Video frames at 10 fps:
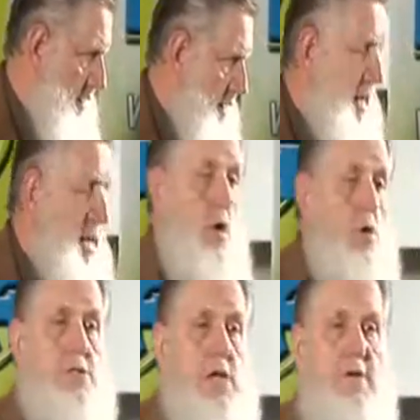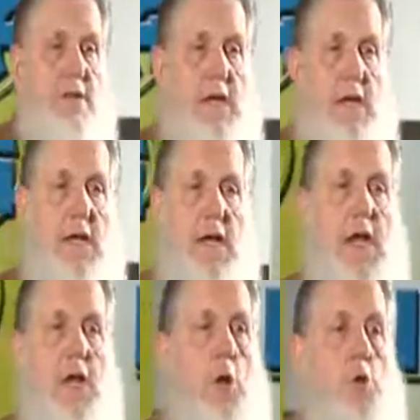He knows everything. He
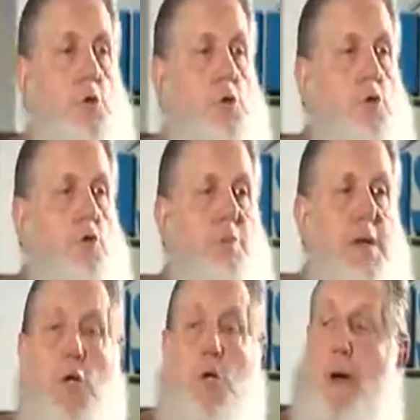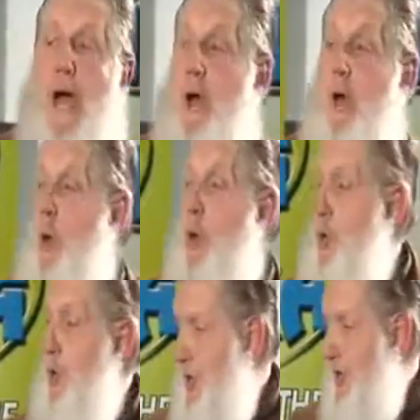knows when you've been bad or
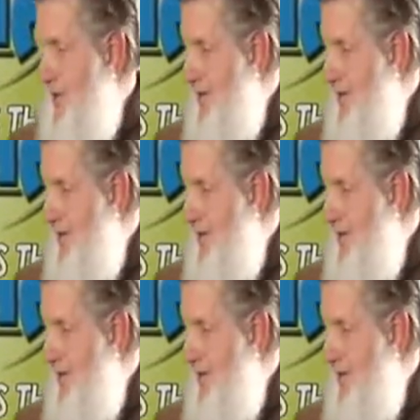good.